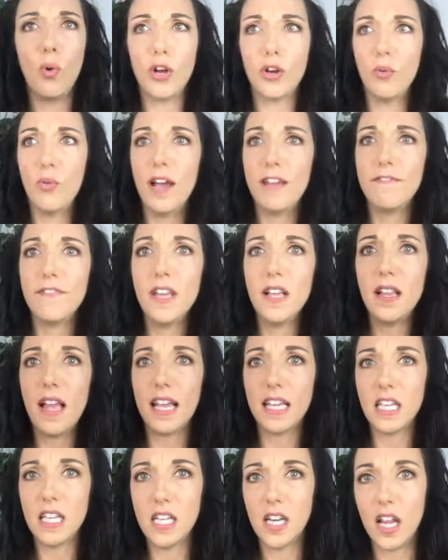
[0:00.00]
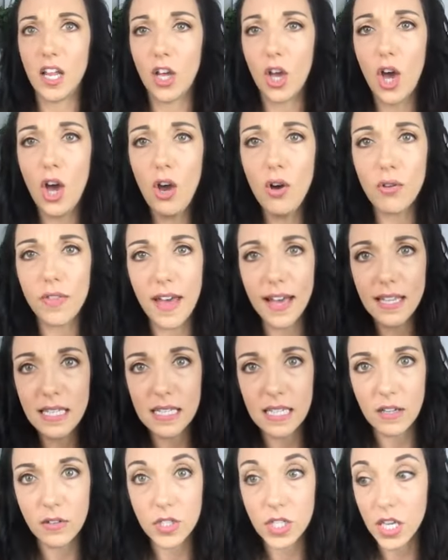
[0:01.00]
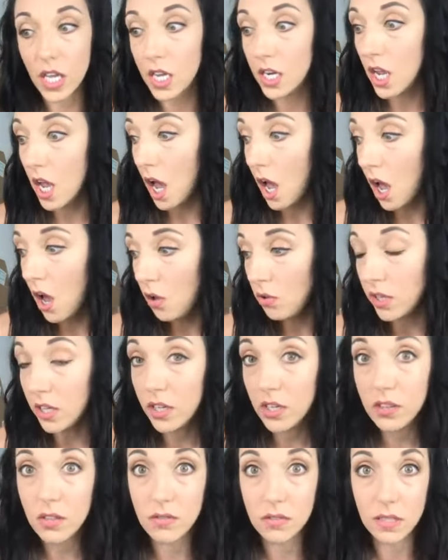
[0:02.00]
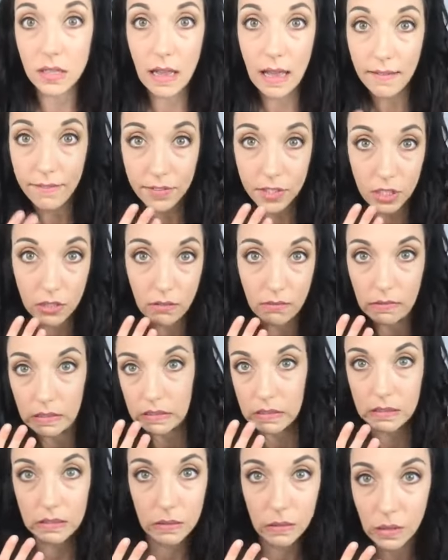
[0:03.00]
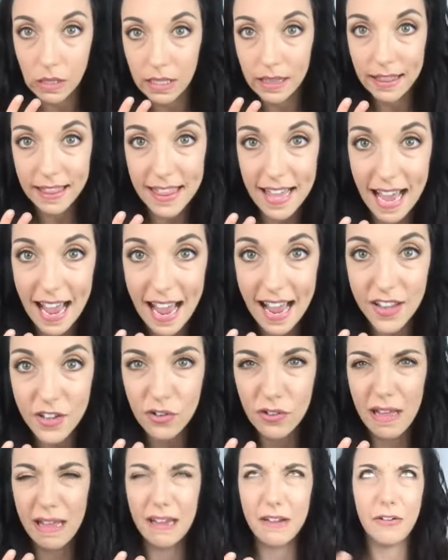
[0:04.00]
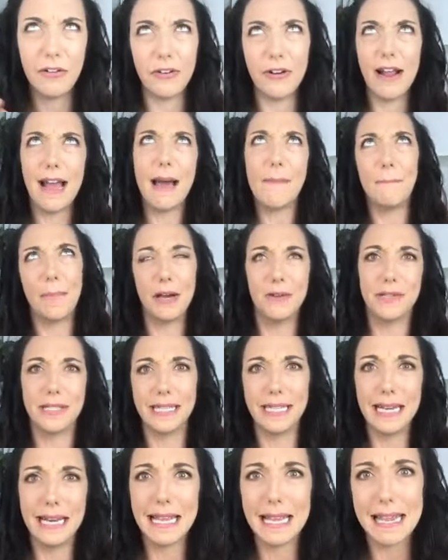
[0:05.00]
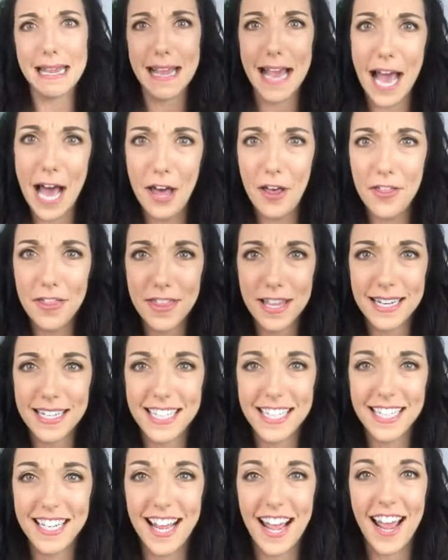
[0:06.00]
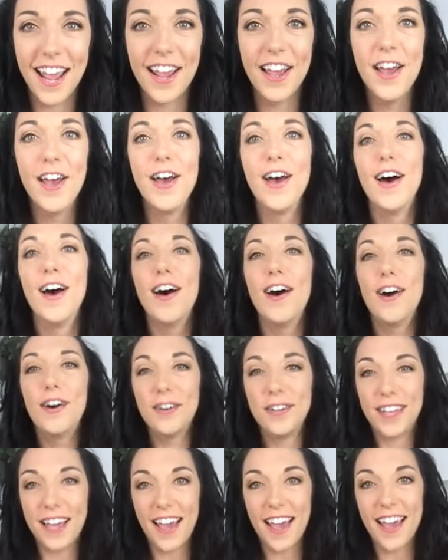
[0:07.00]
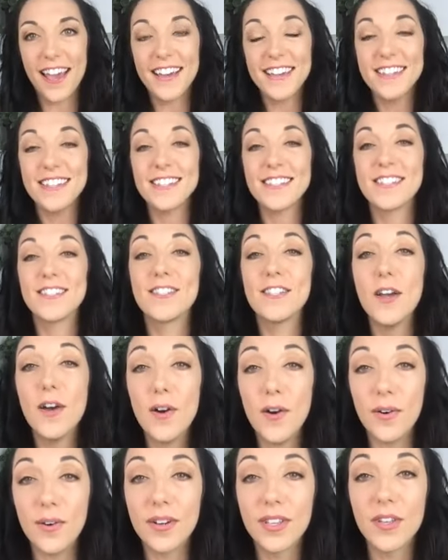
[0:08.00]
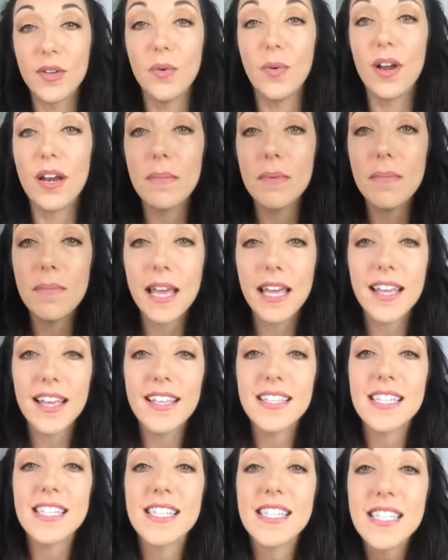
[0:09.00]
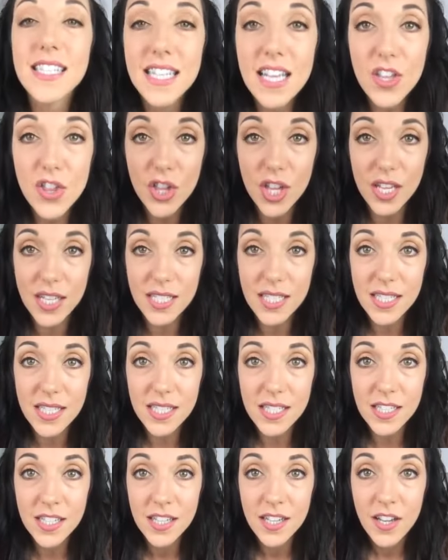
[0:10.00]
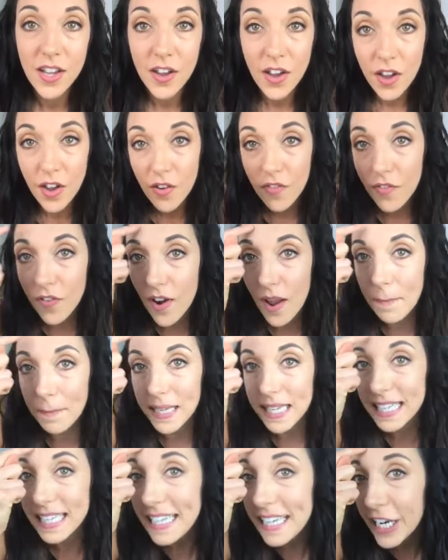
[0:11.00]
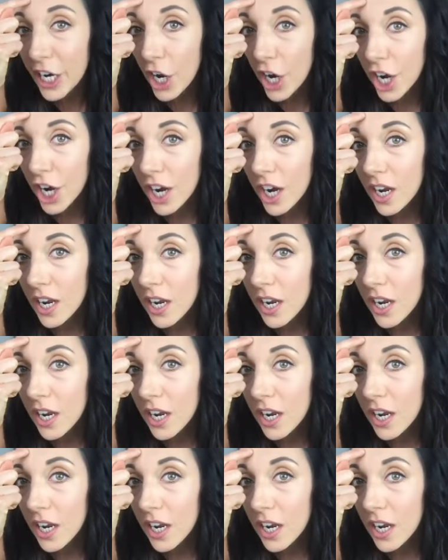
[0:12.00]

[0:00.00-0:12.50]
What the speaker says: do I feel like eating? Oh, that sounds good. Oh, look at those leftovers. I want that. And you're like, crap, I was going to eat healthy today. Okay, so you want to be making decisions from here,